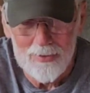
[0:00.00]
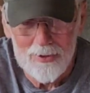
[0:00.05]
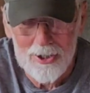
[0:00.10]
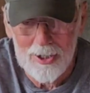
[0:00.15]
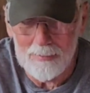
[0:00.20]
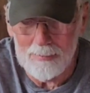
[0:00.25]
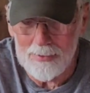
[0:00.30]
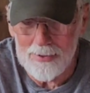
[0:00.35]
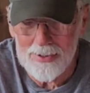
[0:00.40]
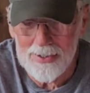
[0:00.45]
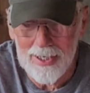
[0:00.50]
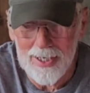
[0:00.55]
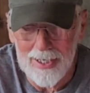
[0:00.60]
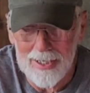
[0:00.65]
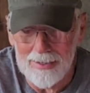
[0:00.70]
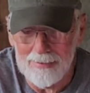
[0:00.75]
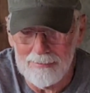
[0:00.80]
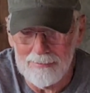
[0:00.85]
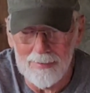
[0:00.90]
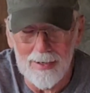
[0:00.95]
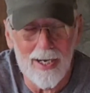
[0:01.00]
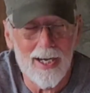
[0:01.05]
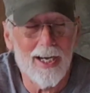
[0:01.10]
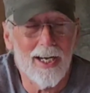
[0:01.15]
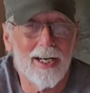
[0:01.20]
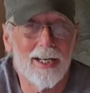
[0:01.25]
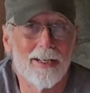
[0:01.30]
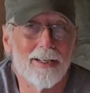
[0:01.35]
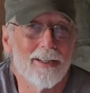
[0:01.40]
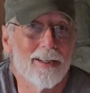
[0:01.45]
cheapest I can
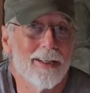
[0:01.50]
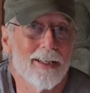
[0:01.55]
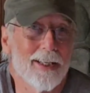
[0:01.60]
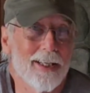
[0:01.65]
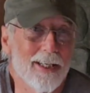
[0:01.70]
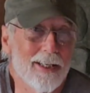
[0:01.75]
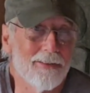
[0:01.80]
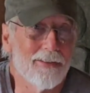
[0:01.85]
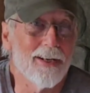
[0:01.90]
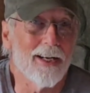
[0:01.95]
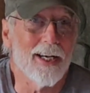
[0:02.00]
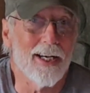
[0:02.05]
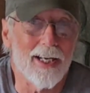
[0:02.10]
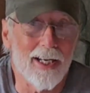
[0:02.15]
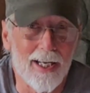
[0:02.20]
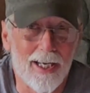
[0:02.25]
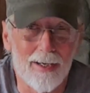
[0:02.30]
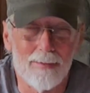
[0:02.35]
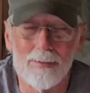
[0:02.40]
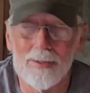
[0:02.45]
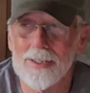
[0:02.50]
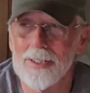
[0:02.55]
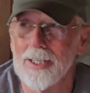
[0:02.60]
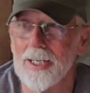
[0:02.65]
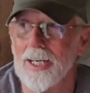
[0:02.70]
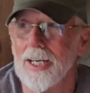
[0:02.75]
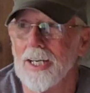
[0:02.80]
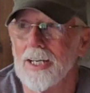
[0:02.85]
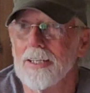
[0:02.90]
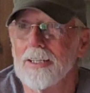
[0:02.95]
find, even on
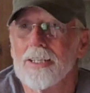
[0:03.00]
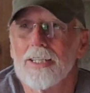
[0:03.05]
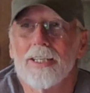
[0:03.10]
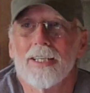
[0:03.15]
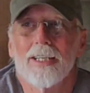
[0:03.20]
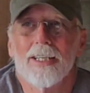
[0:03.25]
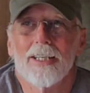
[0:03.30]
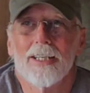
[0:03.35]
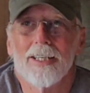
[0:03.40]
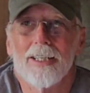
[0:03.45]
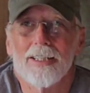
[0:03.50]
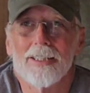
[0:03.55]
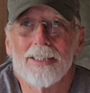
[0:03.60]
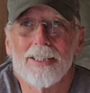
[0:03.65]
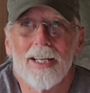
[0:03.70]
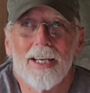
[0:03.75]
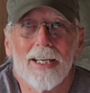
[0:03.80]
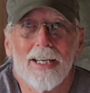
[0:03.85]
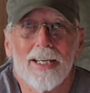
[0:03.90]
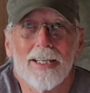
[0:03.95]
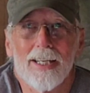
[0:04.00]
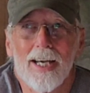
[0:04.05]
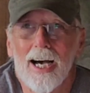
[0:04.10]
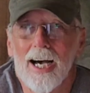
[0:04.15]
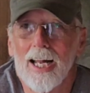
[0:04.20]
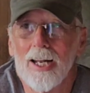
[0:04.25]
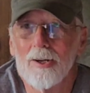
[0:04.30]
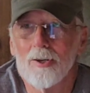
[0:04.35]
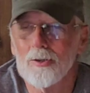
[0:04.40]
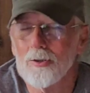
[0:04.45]
Amazon, is like
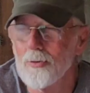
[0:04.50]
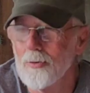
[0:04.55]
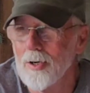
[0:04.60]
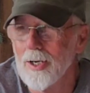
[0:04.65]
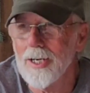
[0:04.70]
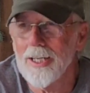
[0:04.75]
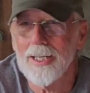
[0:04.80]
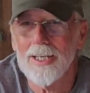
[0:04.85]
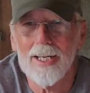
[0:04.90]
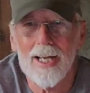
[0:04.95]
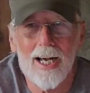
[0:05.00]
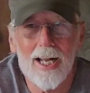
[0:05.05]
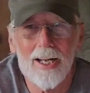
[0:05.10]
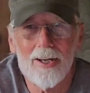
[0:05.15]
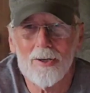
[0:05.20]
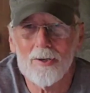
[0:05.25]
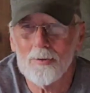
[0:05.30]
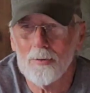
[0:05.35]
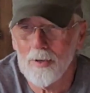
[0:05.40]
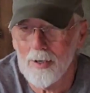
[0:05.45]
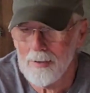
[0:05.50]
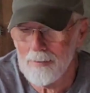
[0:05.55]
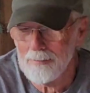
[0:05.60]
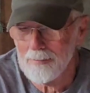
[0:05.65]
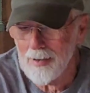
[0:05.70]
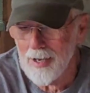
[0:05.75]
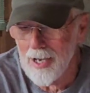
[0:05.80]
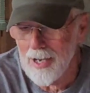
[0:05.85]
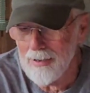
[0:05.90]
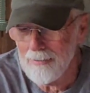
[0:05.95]
$1.20,
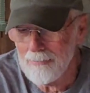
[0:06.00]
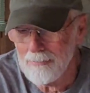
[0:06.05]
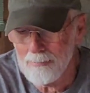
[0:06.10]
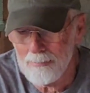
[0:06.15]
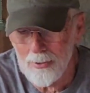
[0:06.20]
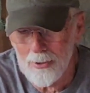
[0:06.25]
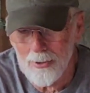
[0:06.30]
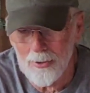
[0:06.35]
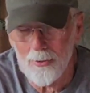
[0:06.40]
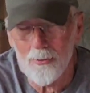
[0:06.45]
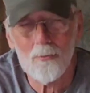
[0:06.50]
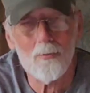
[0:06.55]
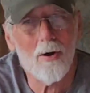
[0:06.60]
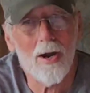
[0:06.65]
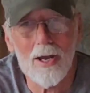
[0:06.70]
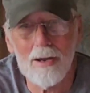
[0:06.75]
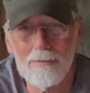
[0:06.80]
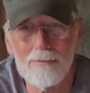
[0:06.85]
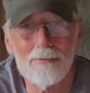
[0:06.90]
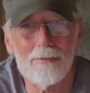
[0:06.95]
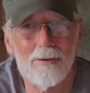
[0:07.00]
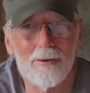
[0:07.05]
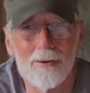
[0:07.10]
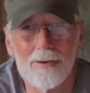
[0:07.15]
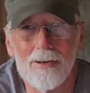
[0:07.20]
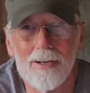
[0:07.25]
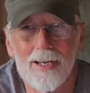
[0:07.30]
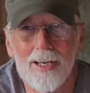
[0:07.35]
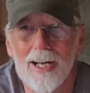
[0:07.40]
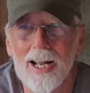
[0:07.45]
$1.25 per
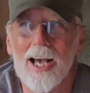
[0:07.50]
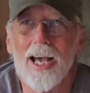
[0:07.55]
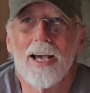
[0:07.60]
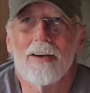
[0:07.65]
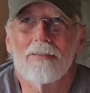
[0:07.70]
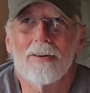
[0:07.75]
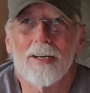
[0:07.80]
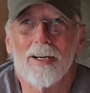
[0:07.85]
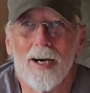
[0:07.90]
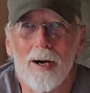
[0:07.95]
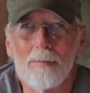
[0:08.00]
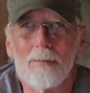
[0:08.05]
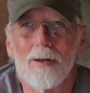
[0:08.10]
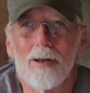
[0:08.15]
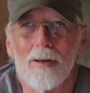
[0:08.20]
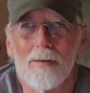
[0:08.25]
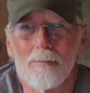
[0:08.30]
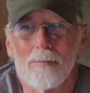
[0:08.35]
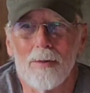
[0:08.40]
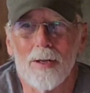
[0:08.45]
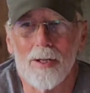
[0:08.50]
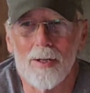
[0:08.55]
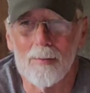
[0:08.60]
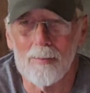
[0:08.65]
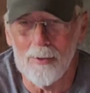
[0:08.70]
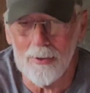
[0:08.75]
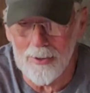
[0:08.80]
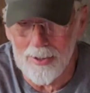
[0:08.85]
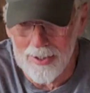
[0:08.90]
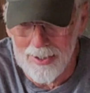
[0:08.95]
wafer, and I have a couple of them in the
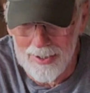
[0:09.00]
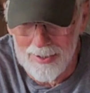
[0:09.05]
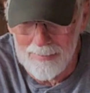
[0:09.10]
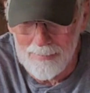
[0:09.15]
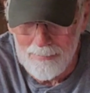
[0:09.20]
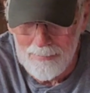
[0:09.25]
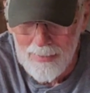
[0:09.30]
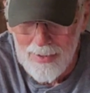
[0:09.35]
morning.